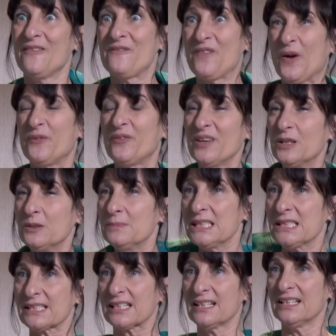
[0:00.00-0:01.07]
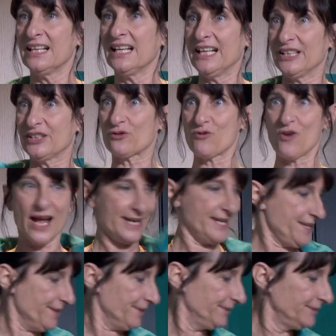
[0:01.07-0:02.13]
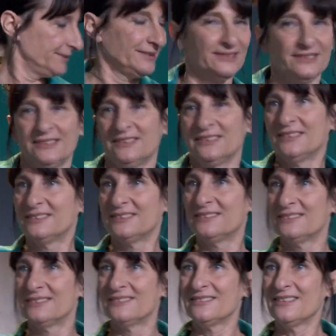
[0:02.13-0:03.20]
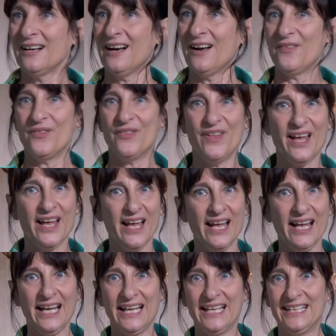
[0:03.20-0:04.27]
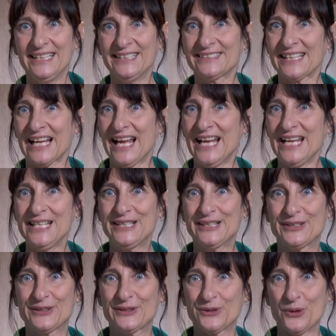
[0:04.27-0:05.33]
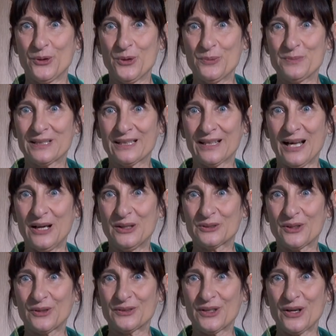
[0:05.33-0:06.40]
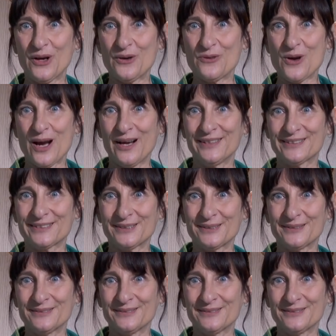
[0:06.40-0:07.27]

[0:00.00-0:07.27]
Fulfillment is rain. And there is a storm cloud on the horizon.